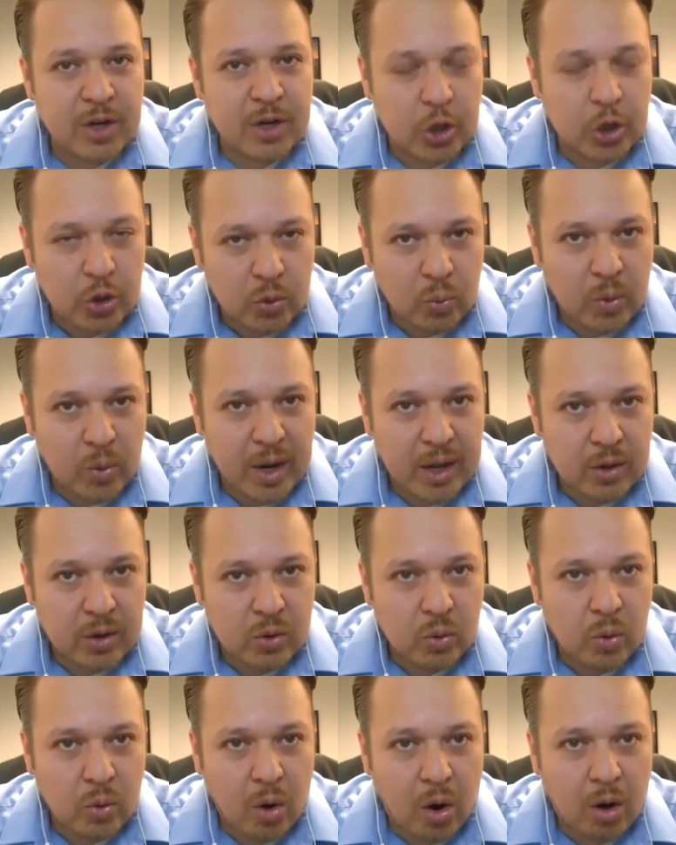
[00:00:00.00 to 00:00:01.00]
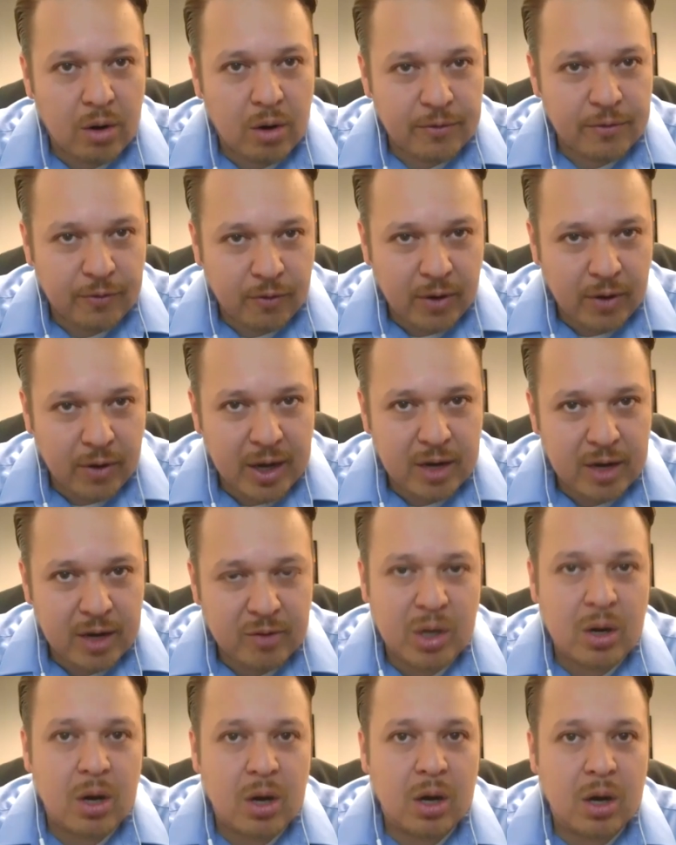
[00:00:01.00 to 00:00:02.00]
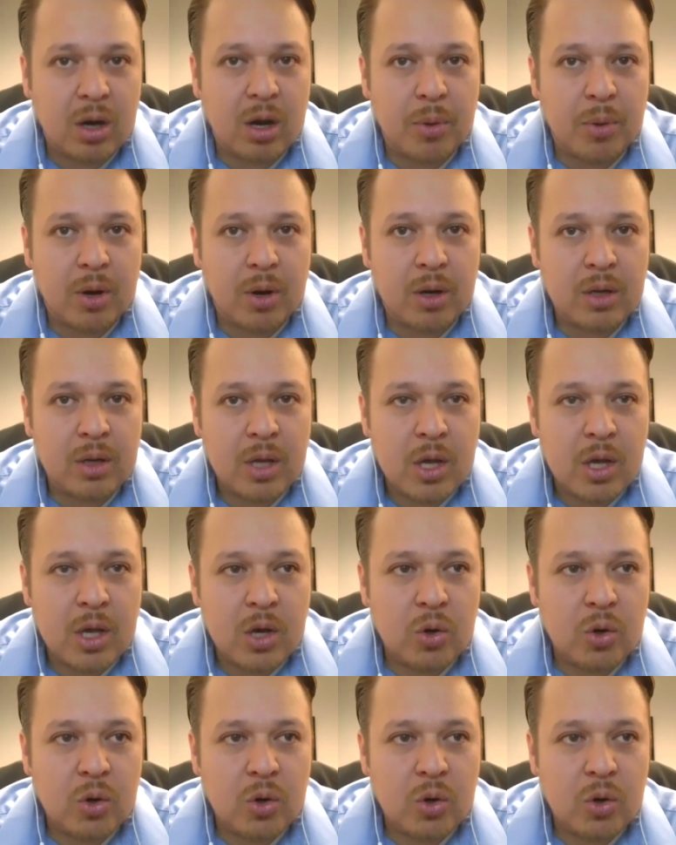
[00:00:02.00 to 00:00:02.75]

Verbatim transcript: a good way, who aren't afraid of being hung up on,